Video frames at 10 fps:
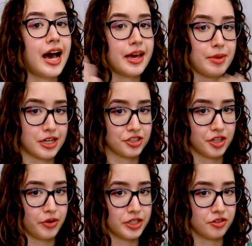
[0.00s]
I am
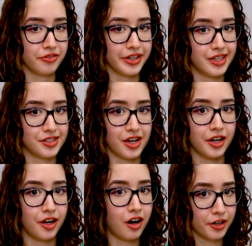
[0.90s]
actually going to this
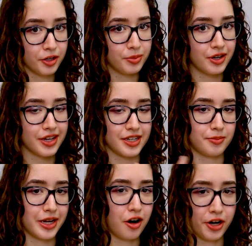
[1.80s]
on an audiobook. It's on
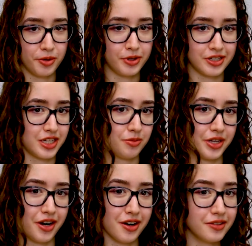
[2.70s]
my audiobook T
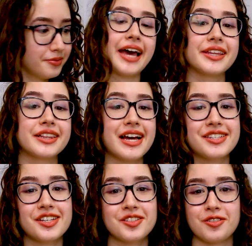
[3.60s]
B R. And the
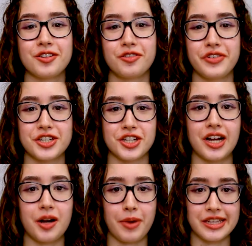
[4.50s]
last historical fiction
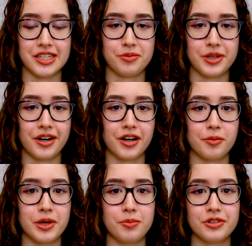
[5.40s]
on my T B
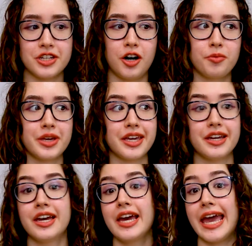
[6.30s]
R, people tell
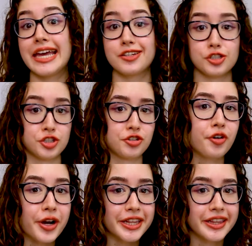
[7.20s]
me it
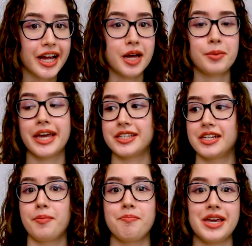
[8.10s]
destroyed them. It's
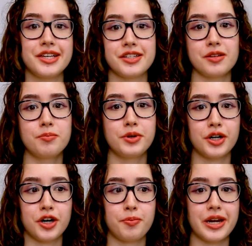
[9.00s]
an amazing
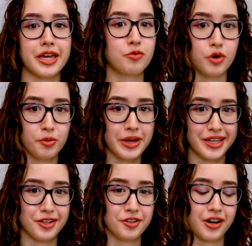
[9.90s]
book, but it will
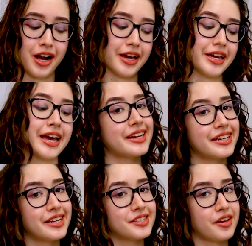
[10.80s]
make you cry. And
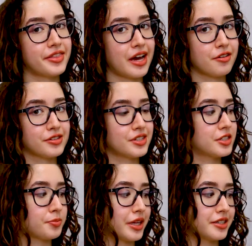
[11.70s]
it is A Thousand
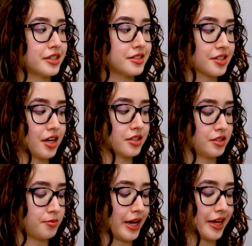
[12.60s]
Splendid
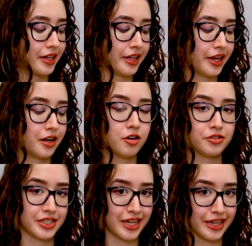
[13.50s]
Sons by Khaled
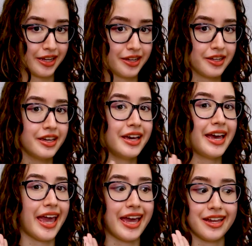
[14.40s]
Hosseini.
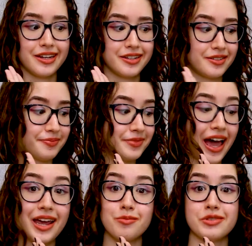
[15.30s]
And
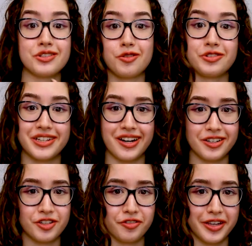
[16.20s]
I am so
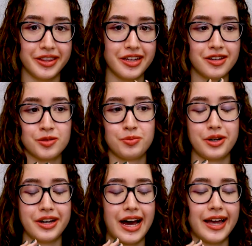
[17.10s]
scared to read this,
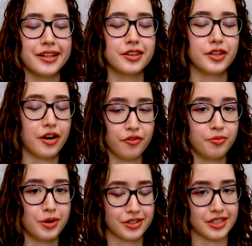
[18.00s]
but I
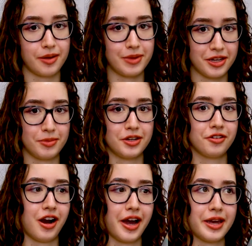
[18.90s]
love books that make me
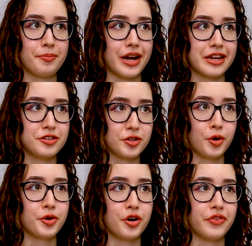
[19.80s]
cry, but I
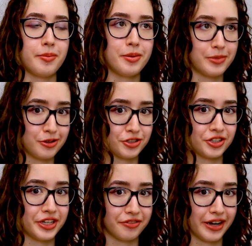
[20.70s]
don't know if I'm
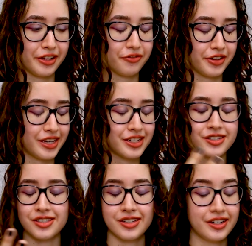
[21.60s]
emotionally ready for
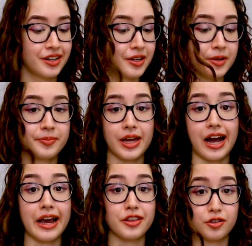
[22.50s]
this.
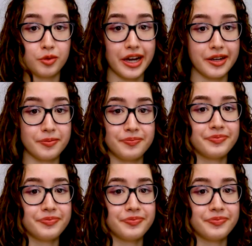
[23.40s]
Either way,